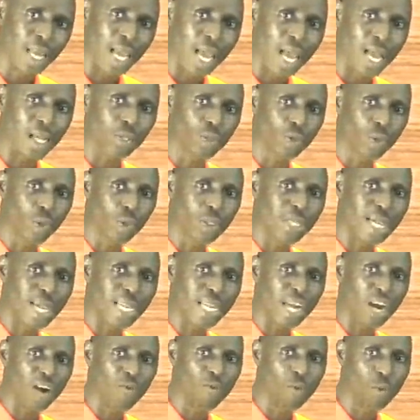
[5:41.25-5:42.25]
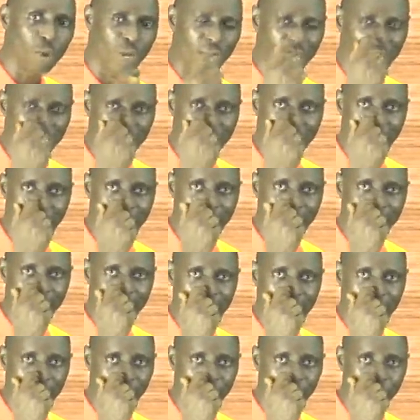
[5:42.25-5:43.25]
And so the idea of looking at the
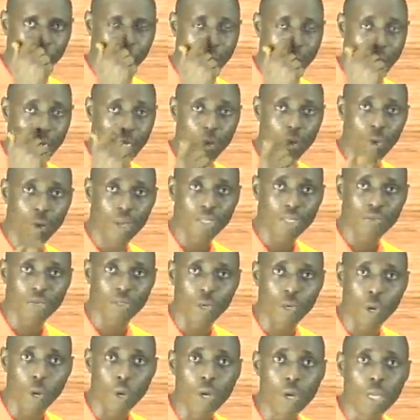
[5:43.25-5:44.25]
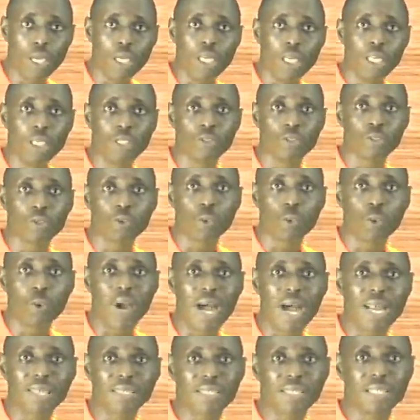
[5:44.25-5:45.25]
highest figure and the lowest figure is to
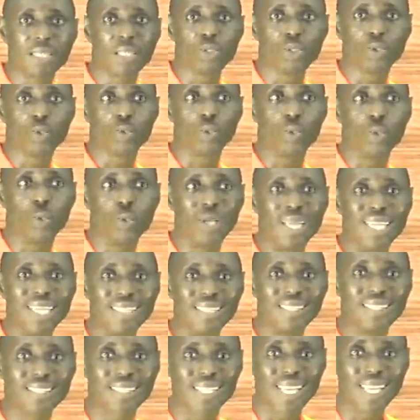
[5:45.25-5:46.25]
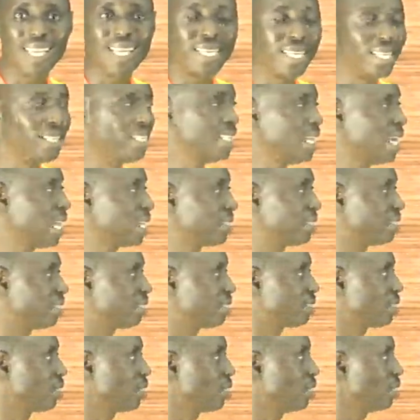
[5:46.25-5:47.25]
assist you in scaling the
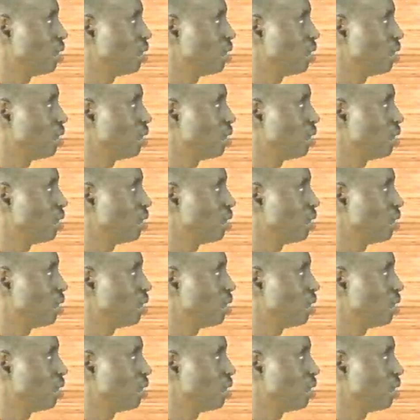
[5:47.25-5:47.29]
axis.